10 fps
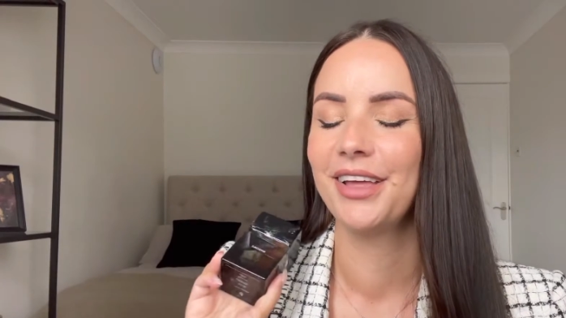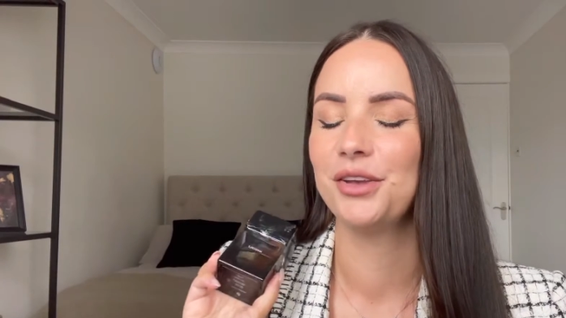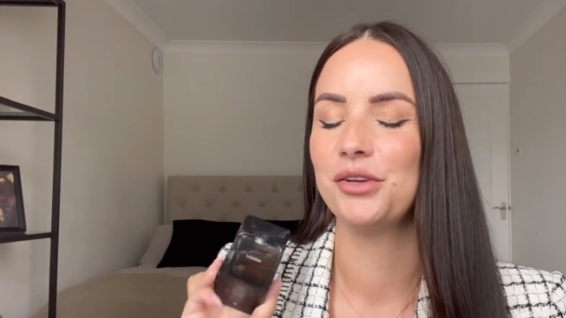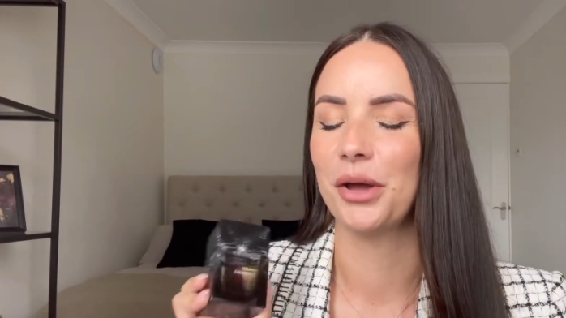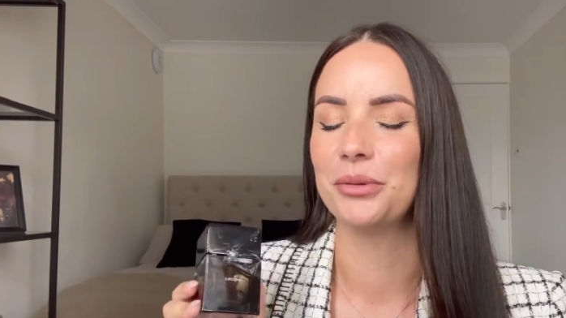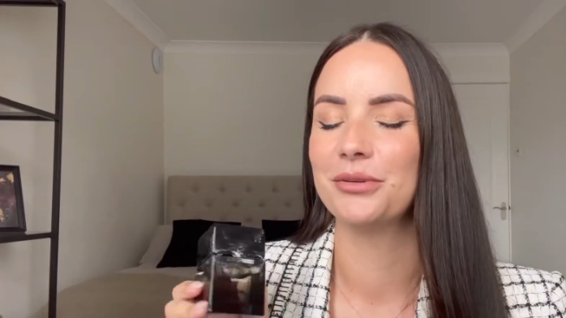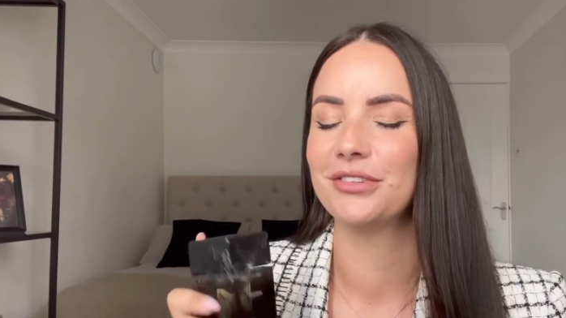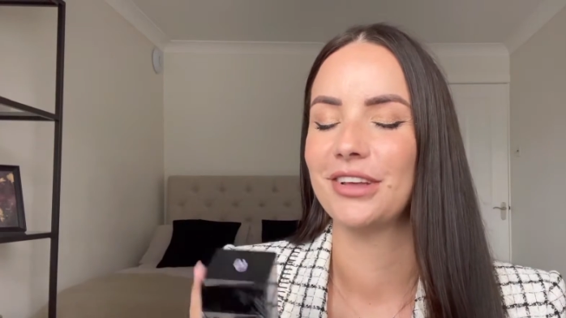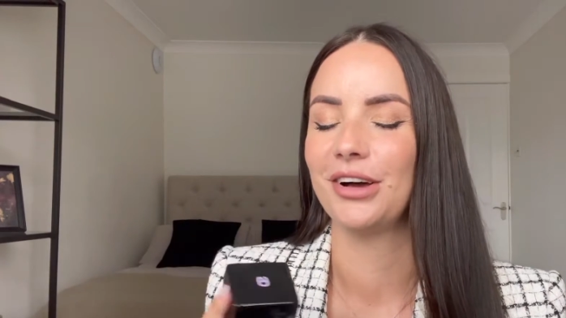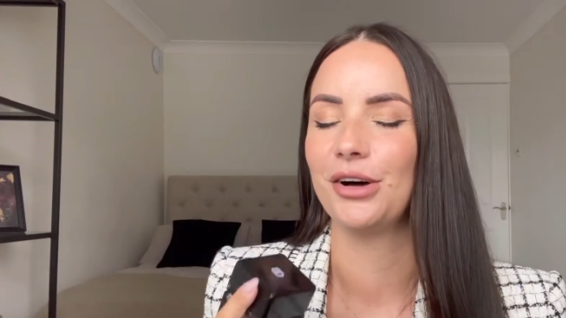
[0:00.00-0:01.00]

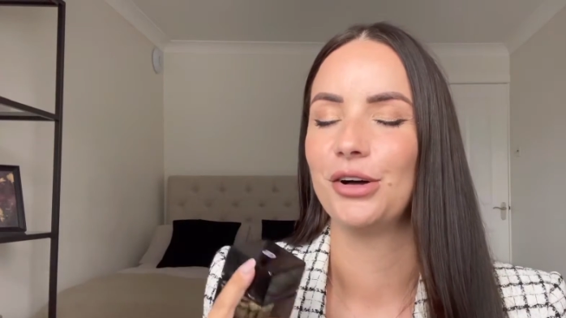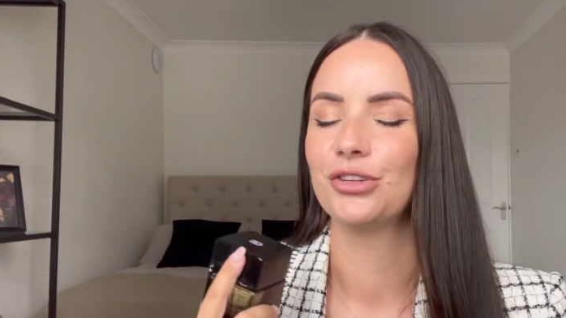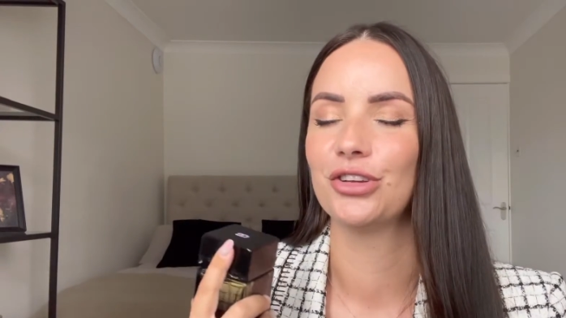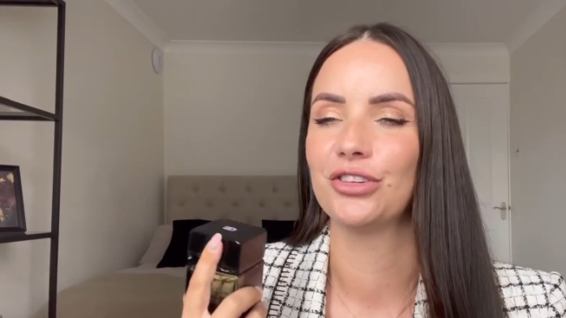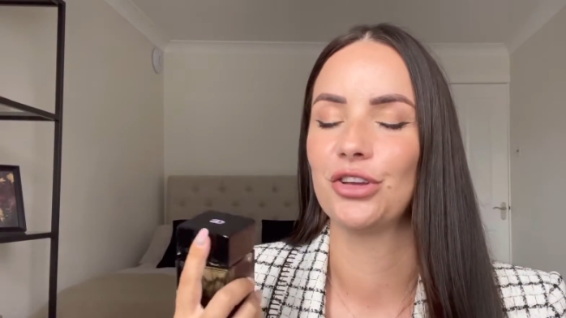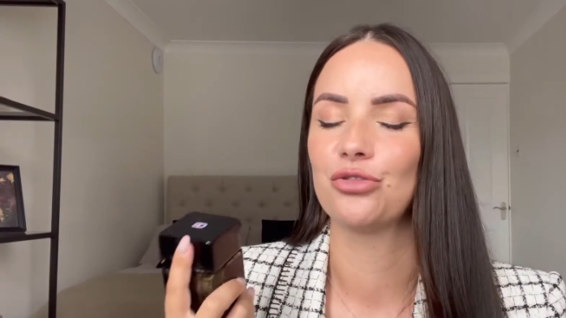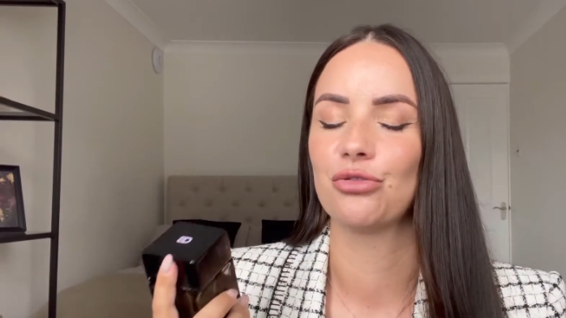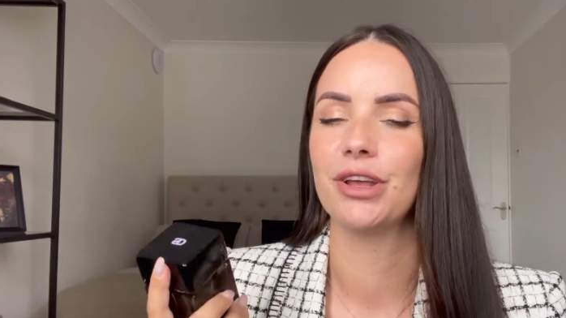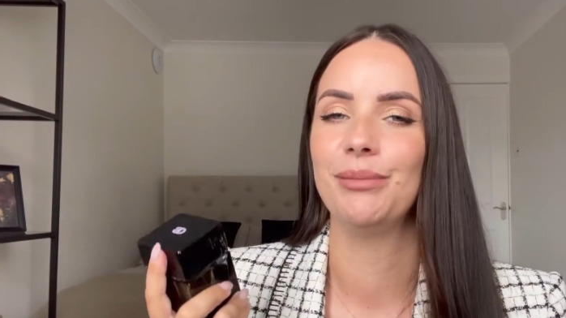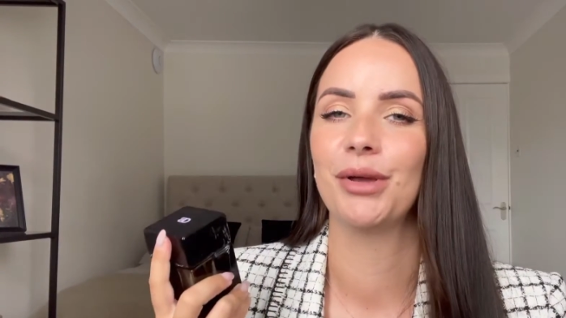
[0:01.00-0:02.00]
notes are just a
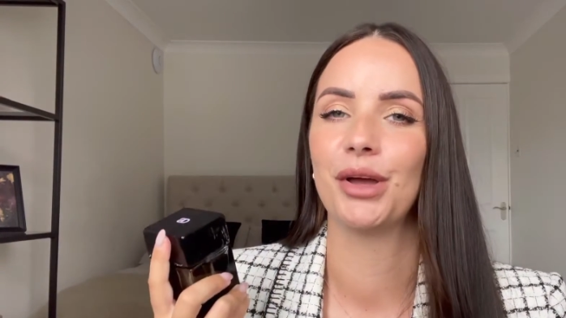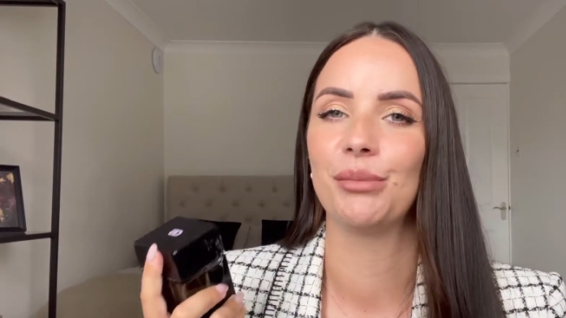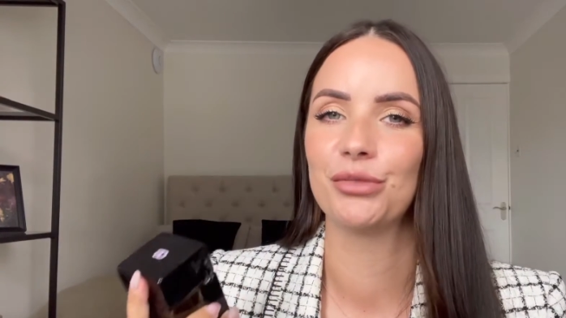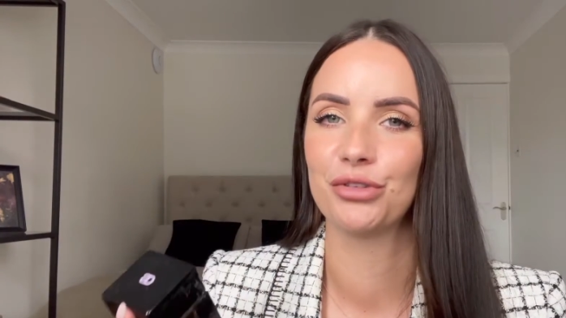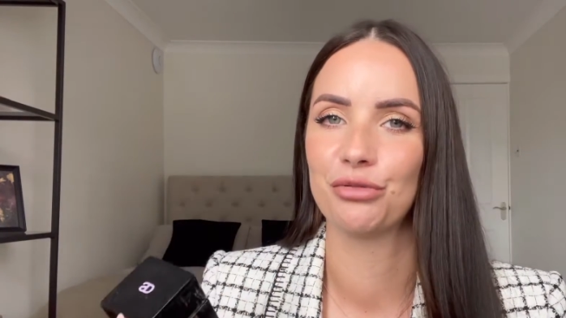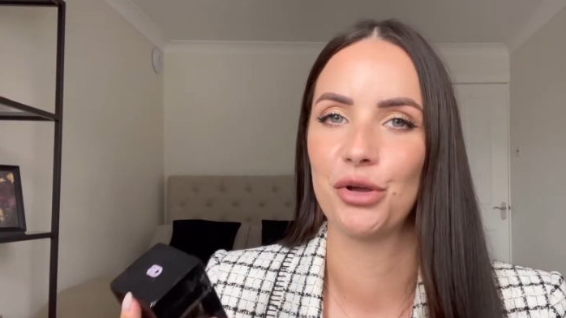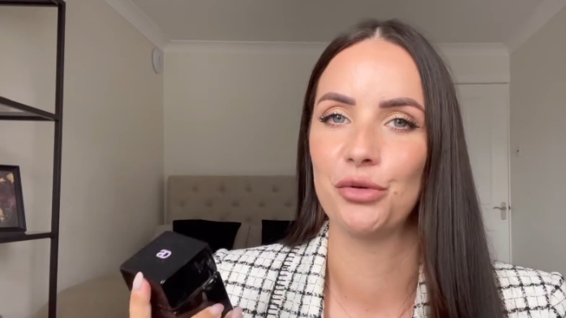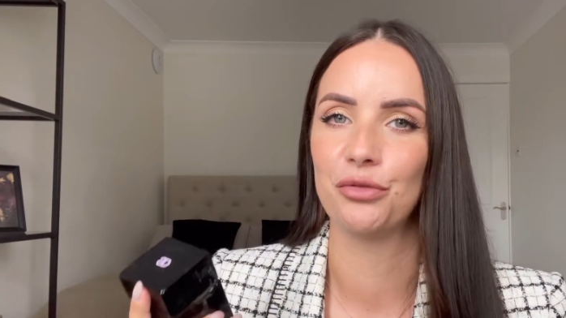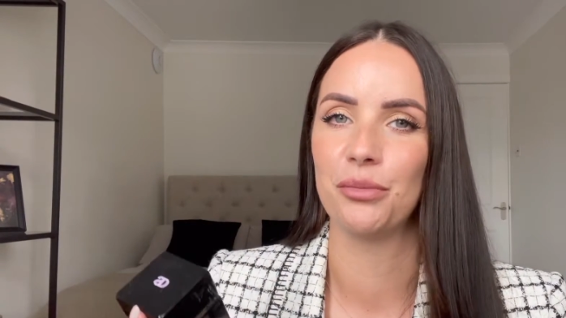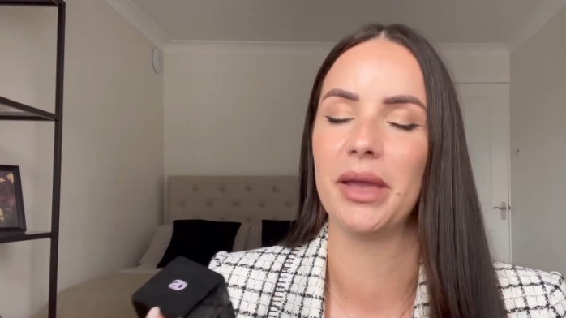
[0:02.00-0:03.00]
dream come true
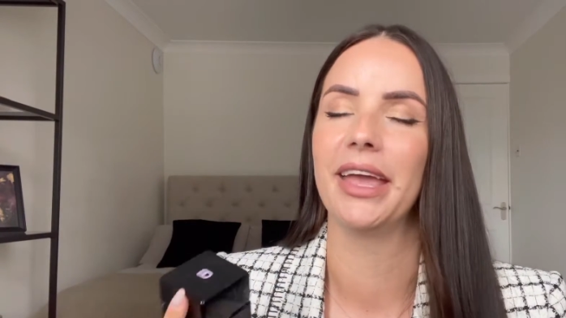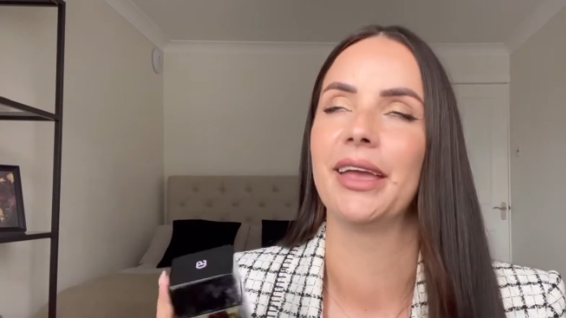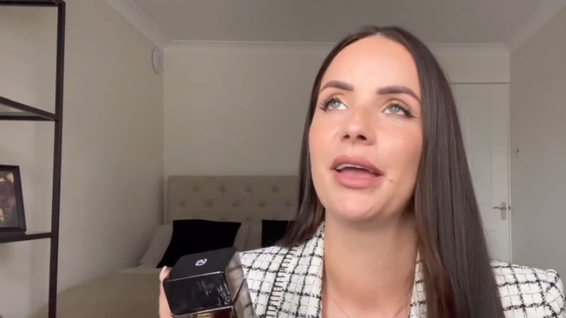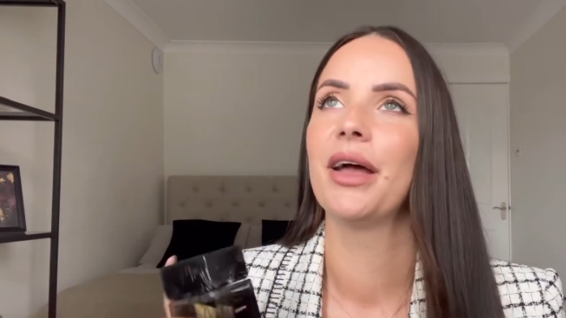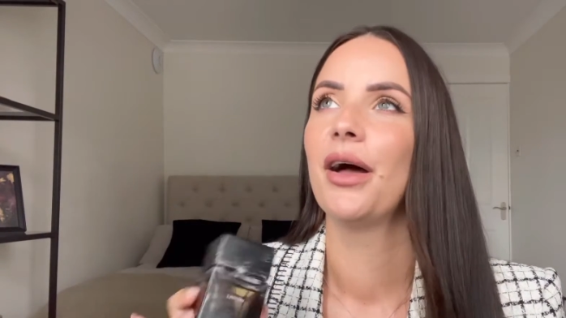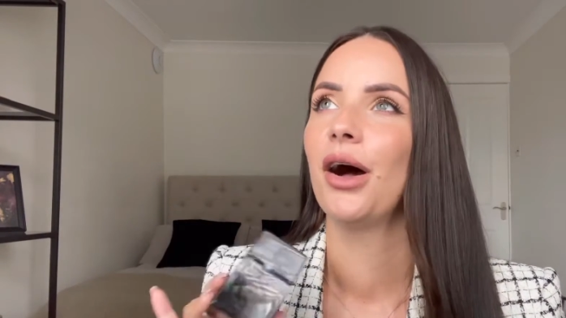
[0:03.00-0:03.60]
for me.